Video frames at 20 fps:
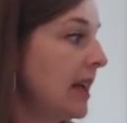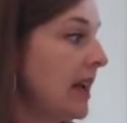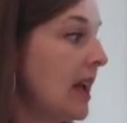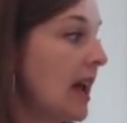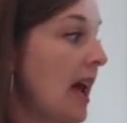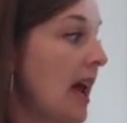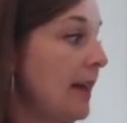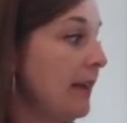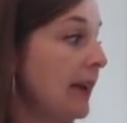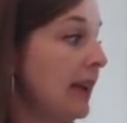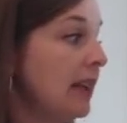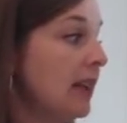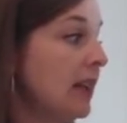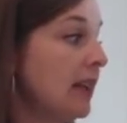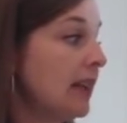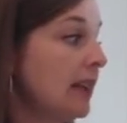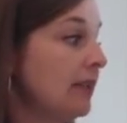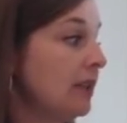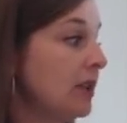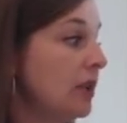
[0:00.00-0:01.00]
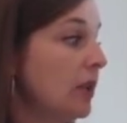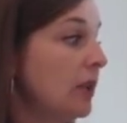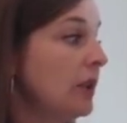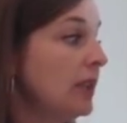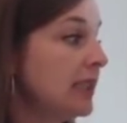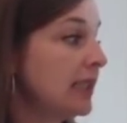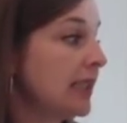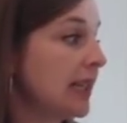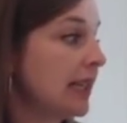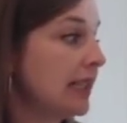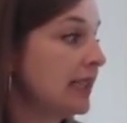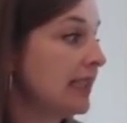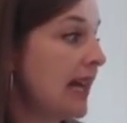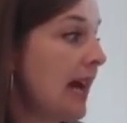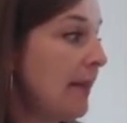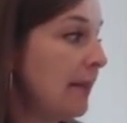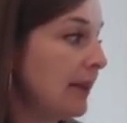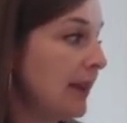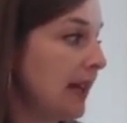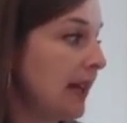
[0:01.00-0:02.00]
I may not even notice that it's
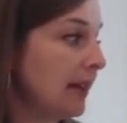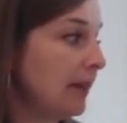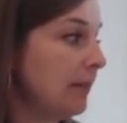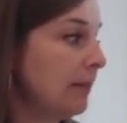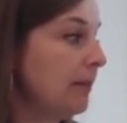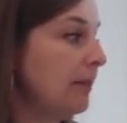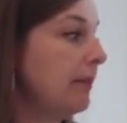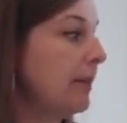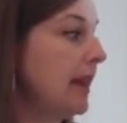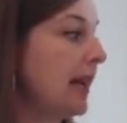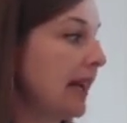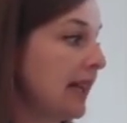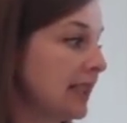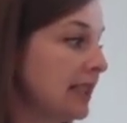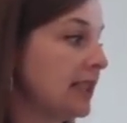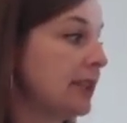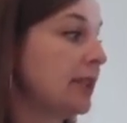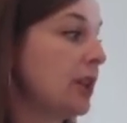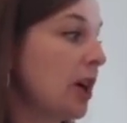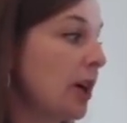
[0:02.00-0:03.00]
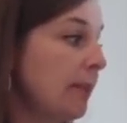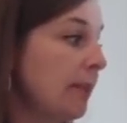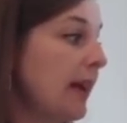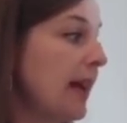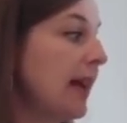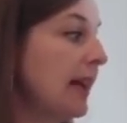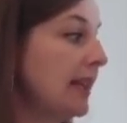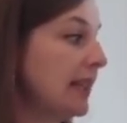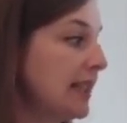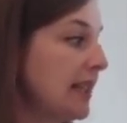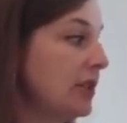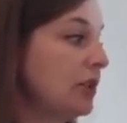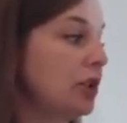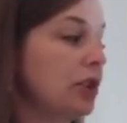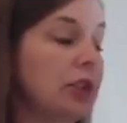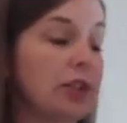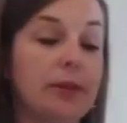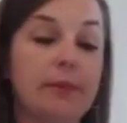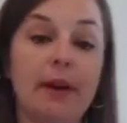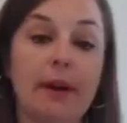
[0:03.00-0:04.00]
happening, but I can start paying attention
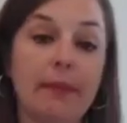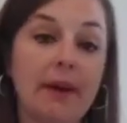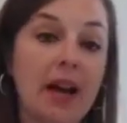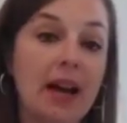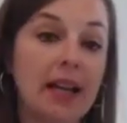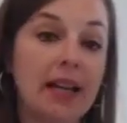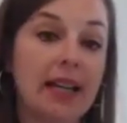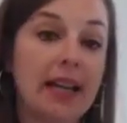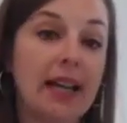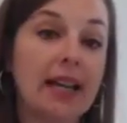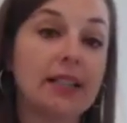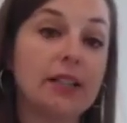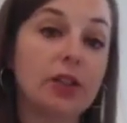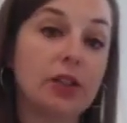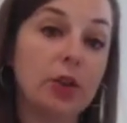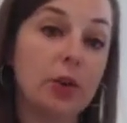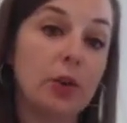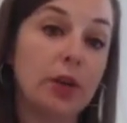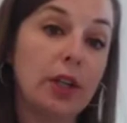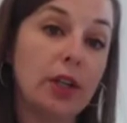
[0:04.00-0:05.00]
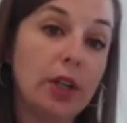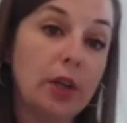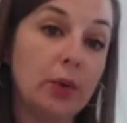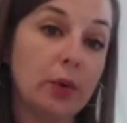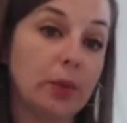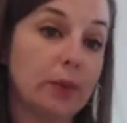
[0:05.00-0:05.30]
to my body, and so can you.